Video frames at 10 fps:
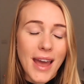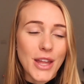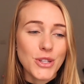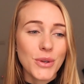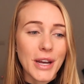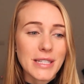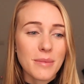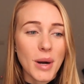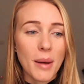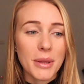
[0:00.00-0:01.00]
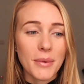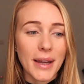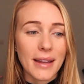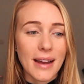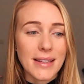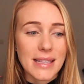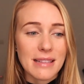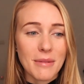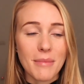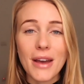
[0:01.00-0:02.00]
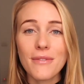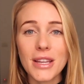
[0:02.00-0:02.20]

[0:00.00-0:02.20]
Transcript: And you guys can probably recognize in some of my